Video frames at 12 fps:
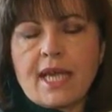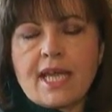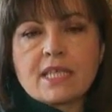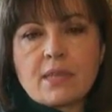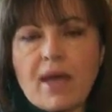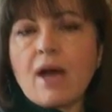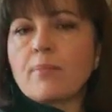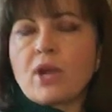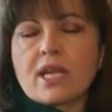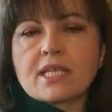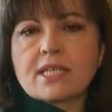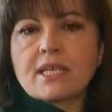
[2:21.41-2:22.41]
It's about
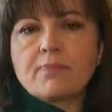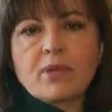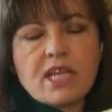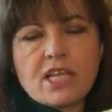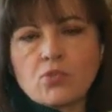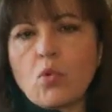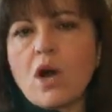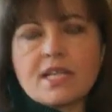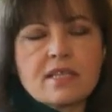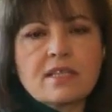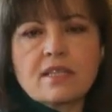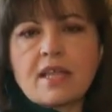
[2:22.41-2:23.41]
Brexit, but it is
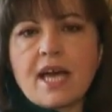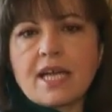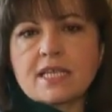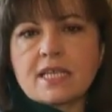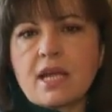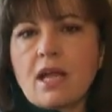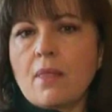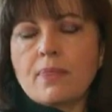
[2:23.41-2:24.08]
wider than that.